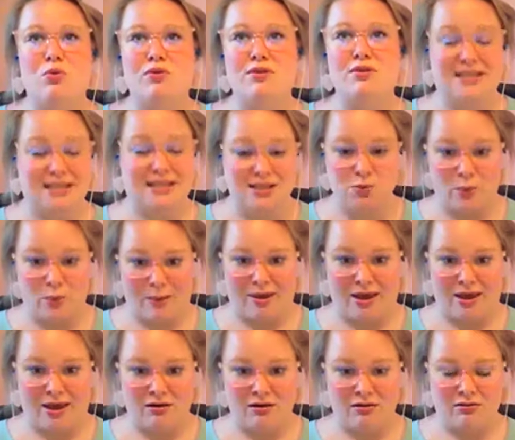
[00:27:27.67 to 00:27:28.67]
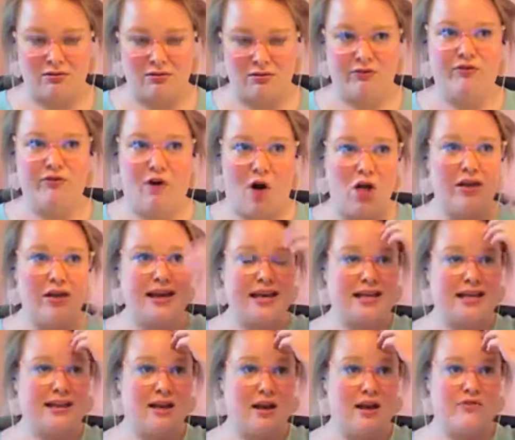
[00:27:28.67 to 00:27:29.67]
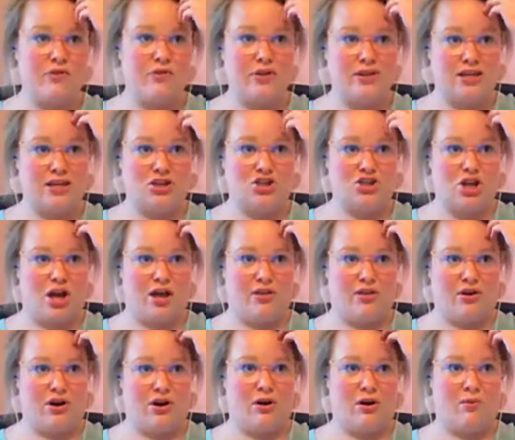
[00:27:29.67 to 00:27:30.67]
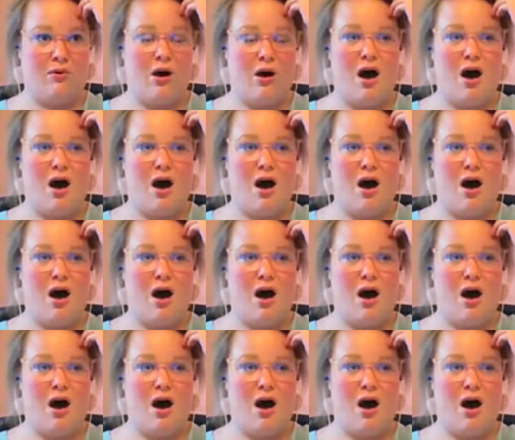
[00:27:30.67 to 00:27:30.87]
cis women falling in love with each other.